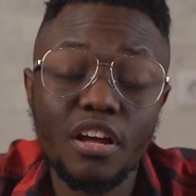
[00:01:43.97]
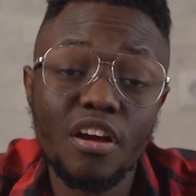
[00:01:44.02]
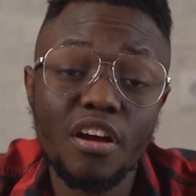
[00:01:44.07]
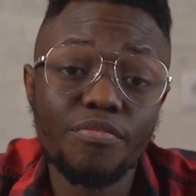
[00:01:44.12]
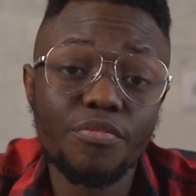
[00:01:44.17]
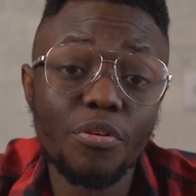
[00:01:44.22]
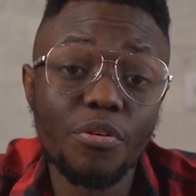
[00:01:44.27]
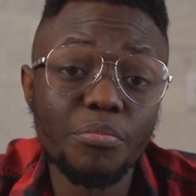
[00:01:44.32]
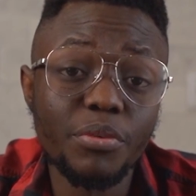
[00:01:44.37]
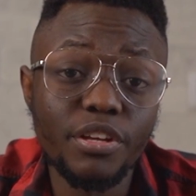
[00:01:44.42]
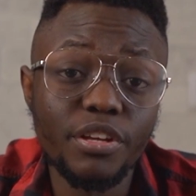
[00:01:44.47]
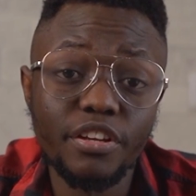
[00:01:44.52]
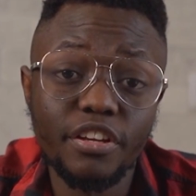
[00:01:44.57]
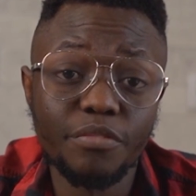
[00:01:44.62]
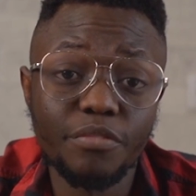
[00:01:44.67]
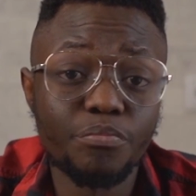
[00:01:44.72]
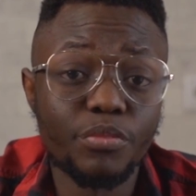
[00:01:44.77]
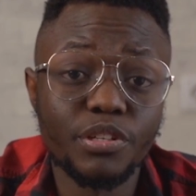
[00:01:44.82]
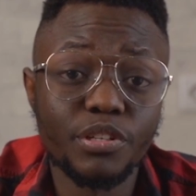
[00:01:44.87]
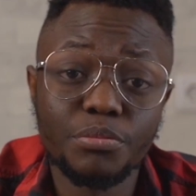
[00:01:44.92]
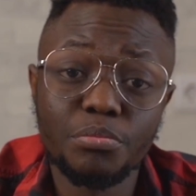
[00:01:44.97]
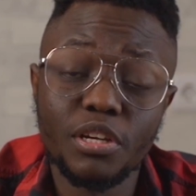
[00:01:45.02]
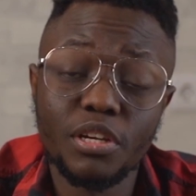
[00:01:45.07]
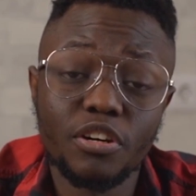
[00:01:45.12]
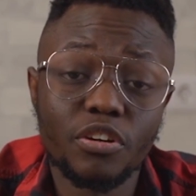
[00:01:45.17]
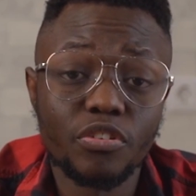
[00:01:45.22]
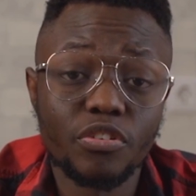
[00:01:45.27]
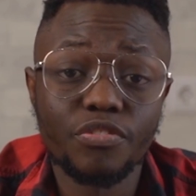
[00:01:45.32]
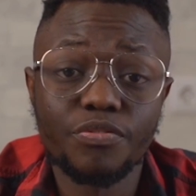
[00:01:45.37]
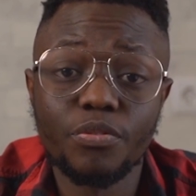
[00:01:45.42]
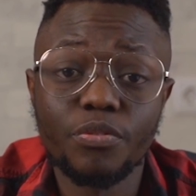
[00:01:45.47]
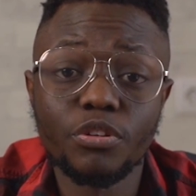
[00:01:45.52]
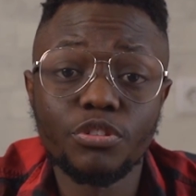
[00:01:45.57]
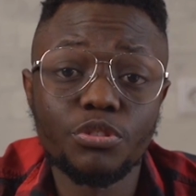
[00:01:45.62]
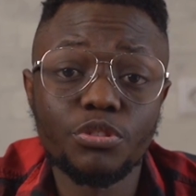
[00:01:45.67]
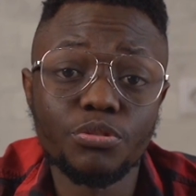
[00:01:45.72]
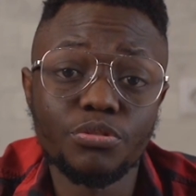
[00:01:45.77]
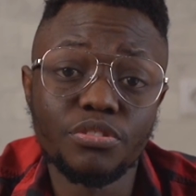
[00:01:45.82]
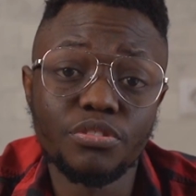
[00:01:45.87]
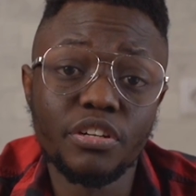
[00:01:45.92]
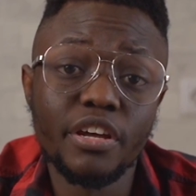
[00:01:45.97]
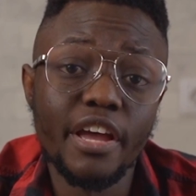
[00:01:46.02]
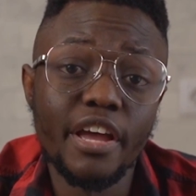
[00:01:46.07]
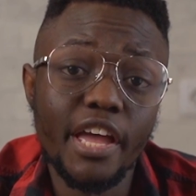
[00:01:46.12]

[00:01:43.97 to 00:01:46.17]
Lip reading: For me, it brings me a lot of fortune.